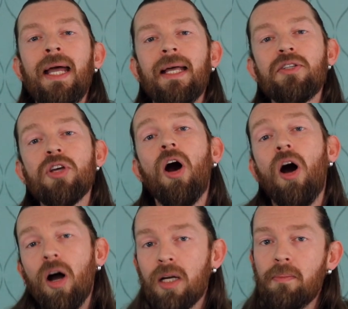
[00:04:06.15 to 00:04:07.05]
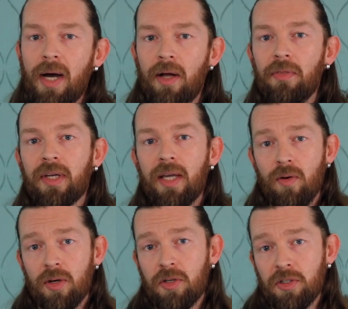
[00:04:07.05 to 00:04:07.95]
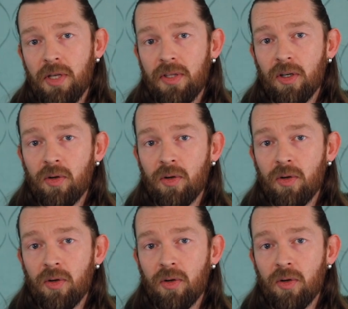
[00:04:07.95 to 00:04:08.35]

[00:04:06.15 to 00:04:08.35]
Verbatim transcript: and talk about the characters that they're